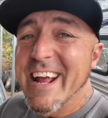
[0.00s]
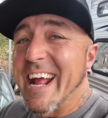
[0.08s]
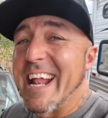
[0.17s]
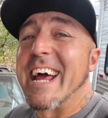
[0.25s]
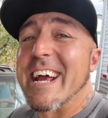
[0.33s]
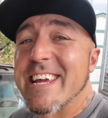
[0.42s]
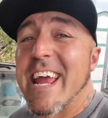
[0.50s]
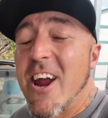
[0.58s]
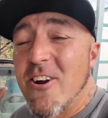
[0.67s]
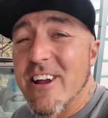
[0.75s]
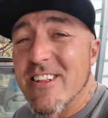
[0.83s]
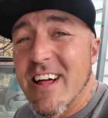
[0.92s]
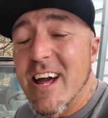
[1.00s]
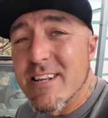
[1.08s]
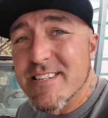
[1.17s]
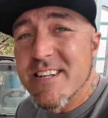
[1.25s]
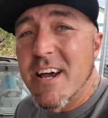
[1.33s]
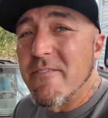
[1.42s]
and I carry a lot
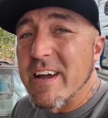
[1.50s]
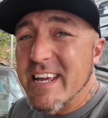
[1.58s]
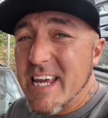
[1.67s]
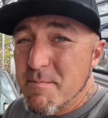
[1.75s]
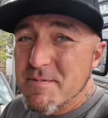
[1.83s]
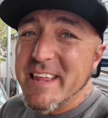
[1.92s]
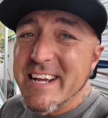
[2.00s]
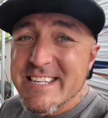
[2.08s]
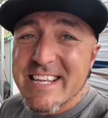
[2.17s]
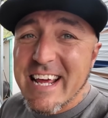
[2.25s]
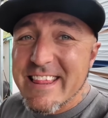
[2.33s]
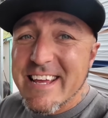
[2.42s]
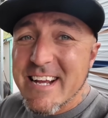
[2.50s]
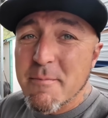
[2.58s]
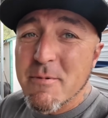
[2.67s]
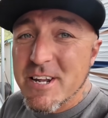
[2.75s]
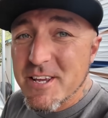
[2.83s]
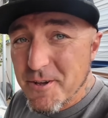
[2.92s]
of stuff. I keep things that I think
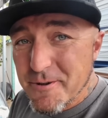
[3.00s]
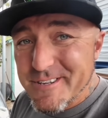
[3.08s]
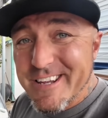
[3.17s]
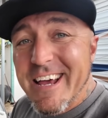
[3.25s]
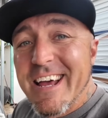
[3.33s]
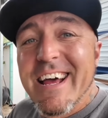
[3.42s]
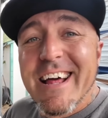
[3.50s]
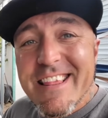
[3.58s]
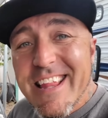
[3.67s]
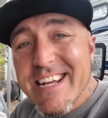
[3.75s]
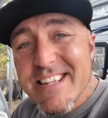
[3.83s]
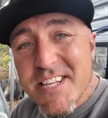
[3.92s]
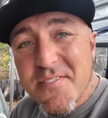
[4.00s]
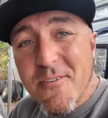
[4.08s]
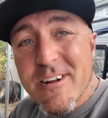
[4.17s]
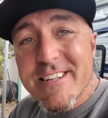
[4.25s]
I'm gonna use. Like this, for